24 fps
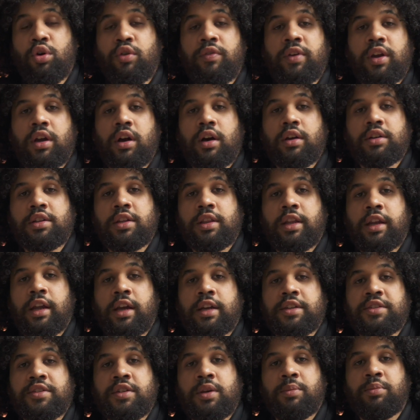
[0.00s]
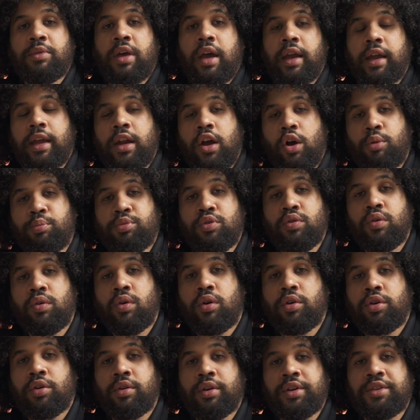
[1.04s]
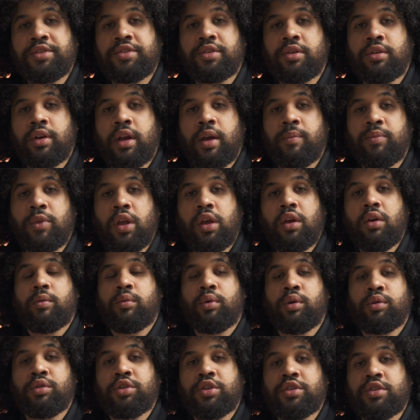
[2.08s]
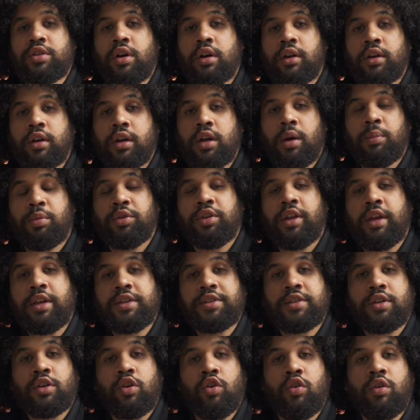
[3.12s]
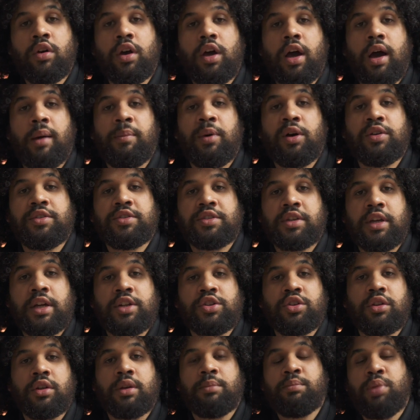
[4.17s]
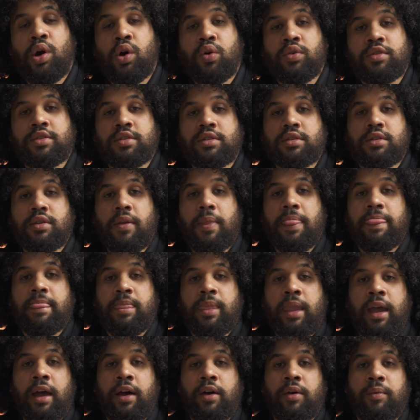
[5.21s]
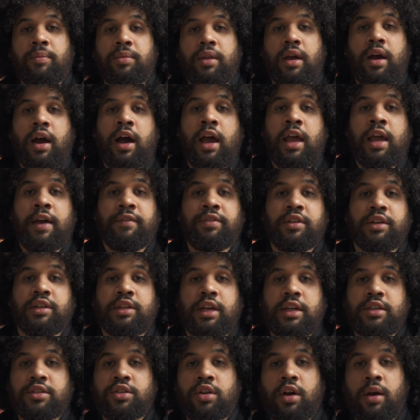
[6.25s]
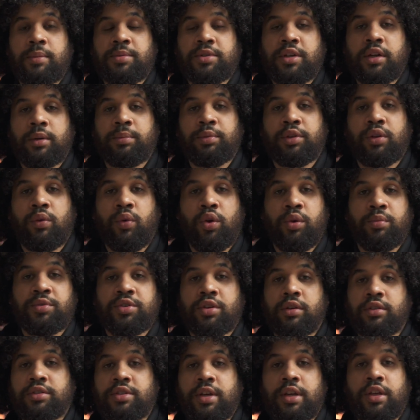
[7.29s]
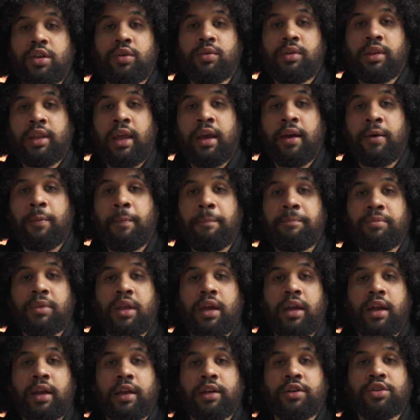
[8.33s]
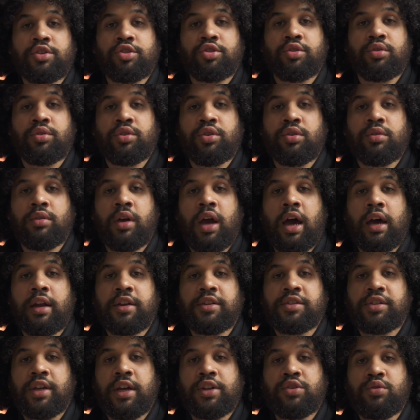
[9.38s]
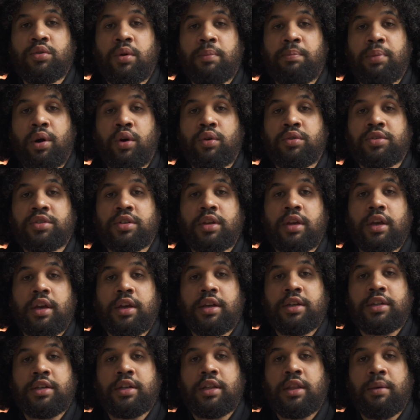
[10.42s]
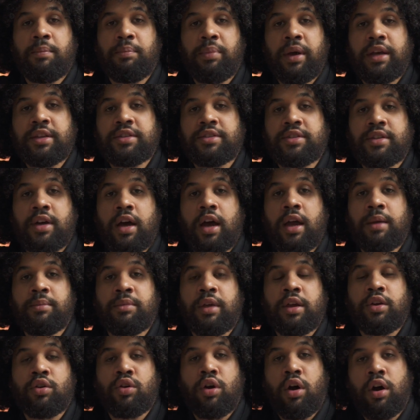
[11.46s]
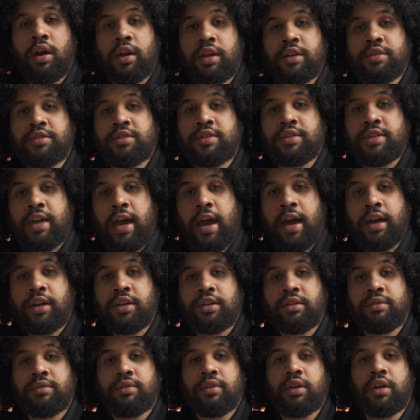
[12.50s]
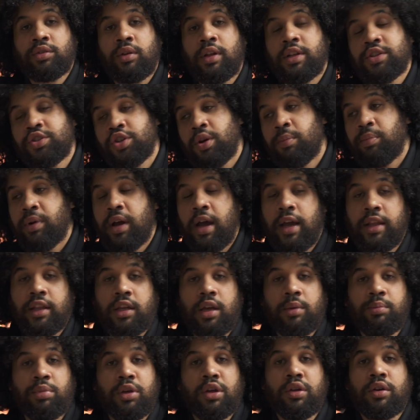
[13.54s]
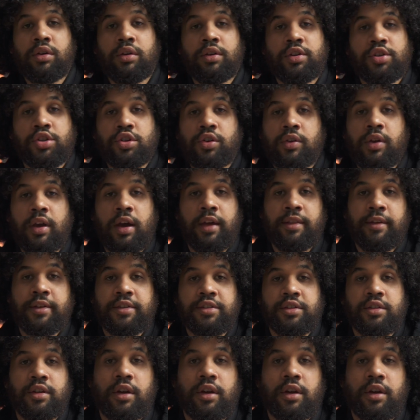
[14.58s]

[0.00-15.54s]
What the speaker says: Moving on to the next tip that can help you grow your Instagram. We were just talking a couple days ago about scheduling posts. Now, I have the desktop set up in the room, so I'll take you in there and I can show you how to schedule posts to the best time that your audience is active. So let's jump behind the computer and show you how that's